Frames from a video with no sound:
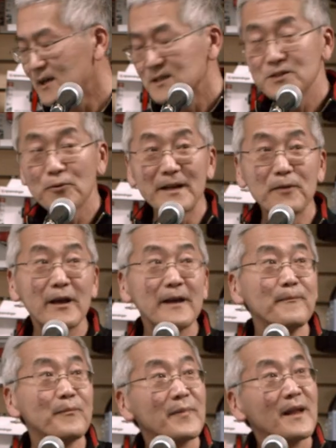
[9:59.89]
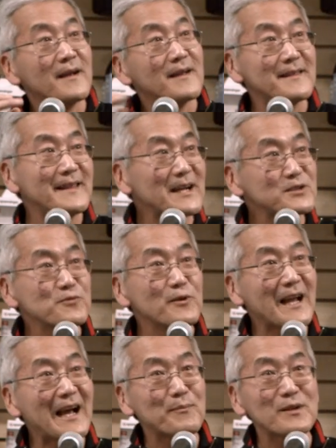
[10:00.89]
So, anyway, that's
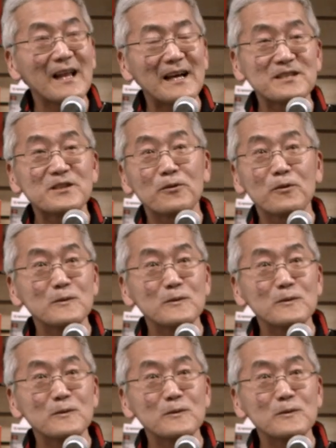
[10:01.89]
what happened last year. It